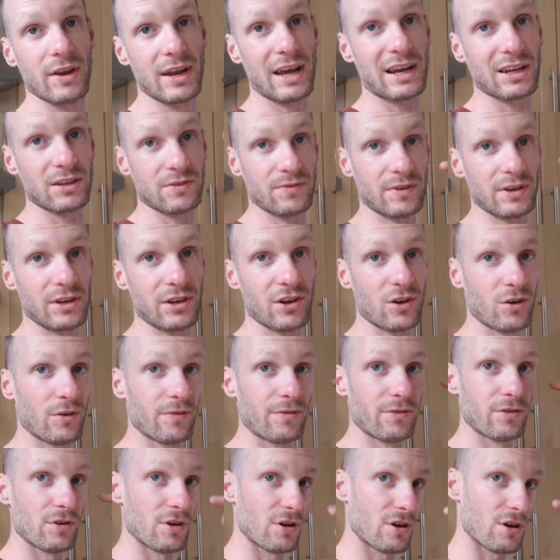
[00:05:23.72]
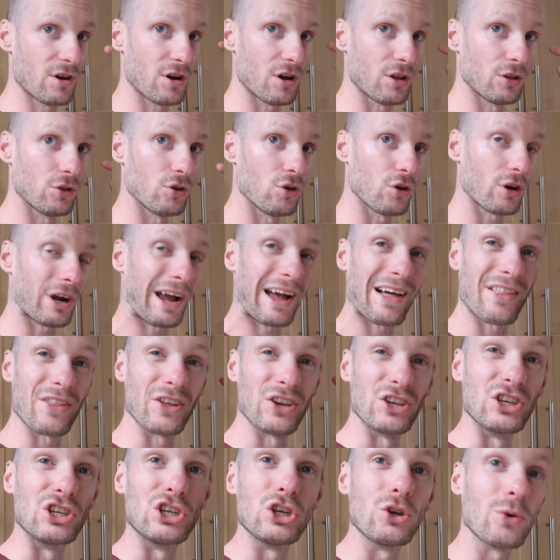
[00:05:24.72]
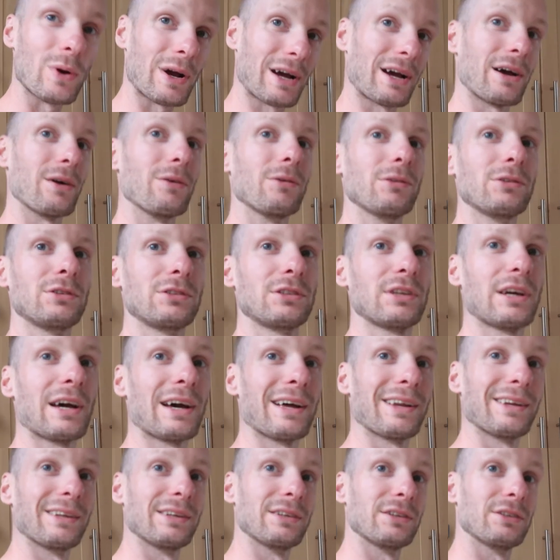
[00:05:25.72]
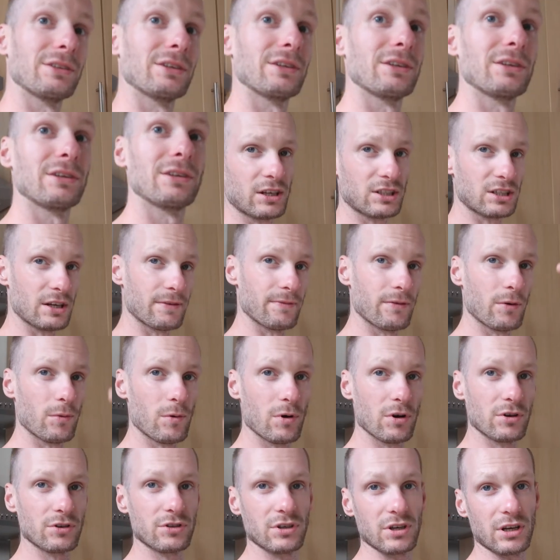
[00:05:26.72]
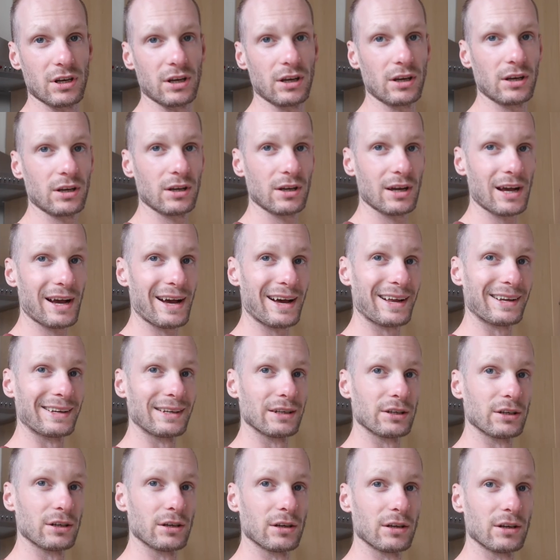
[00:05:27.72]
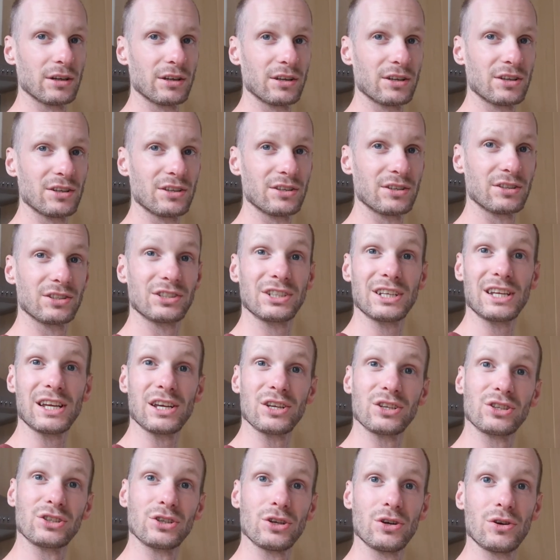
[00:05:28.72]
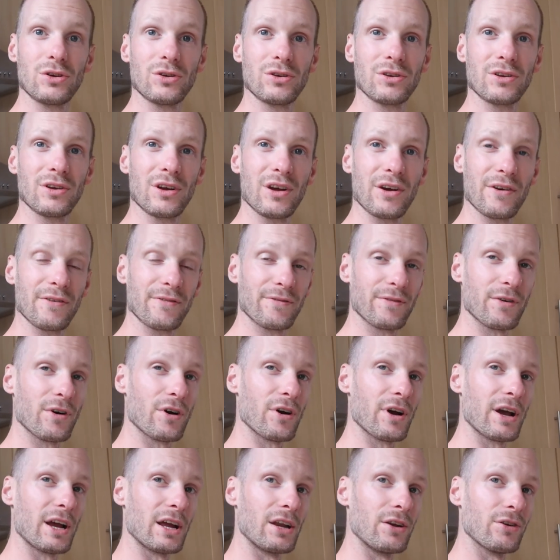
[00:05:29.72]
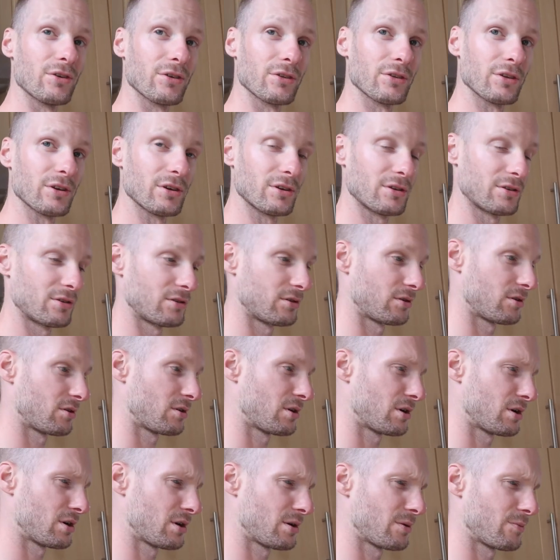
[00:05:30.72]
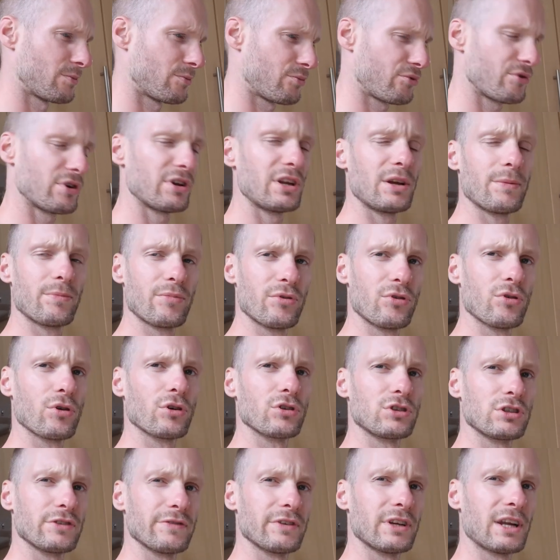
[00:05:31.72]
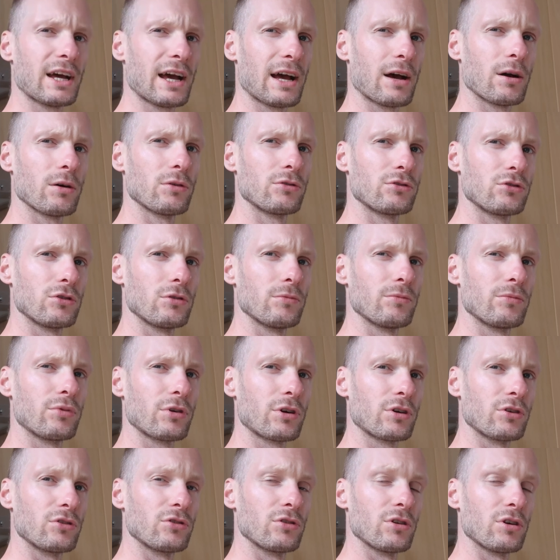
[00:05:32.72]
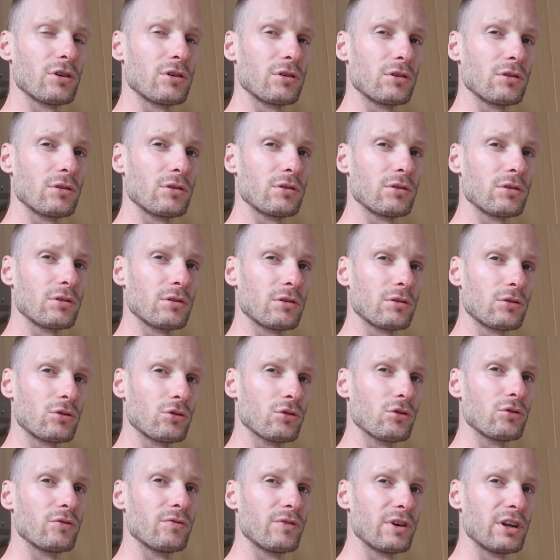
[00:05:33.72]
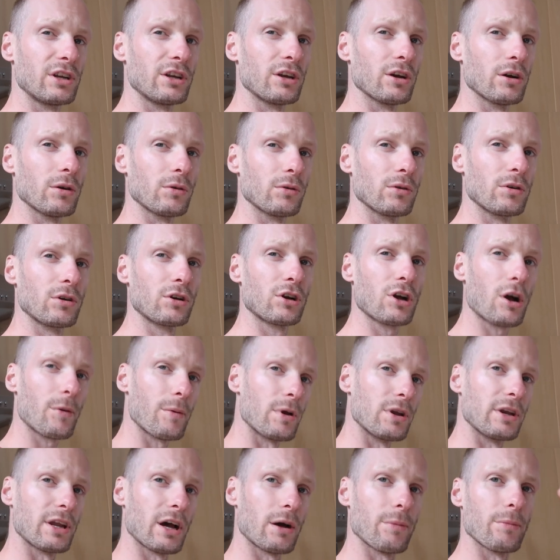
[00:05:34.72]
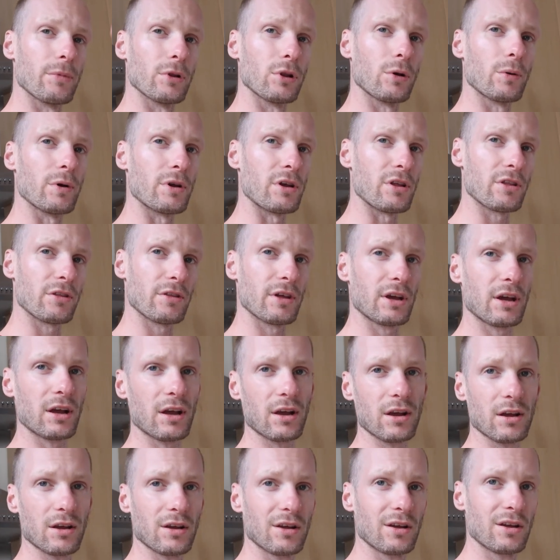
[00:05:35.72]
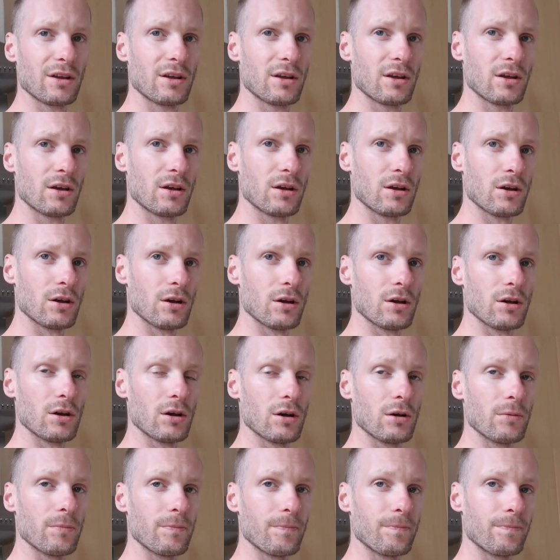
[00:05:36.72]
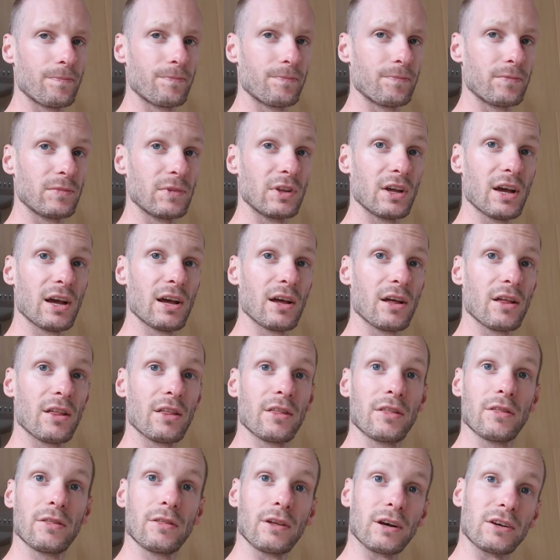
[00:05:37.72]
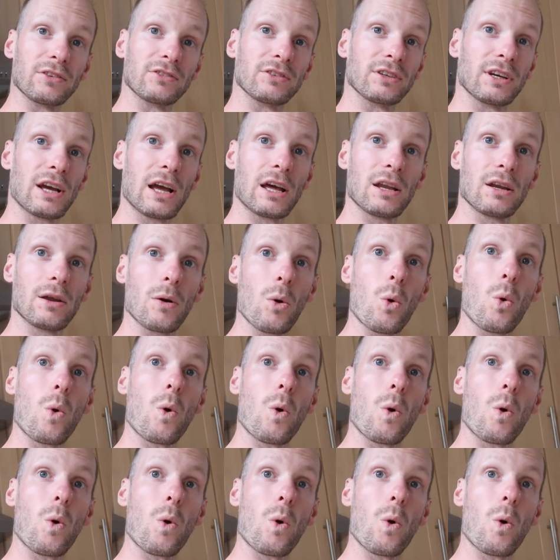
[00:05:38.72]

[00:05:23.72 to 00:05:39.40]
next video for a look at the new house, and thank you for watching, and see you soon for another pretty productive and how to and good video. Comment down below what you think. Yeah, thanks again.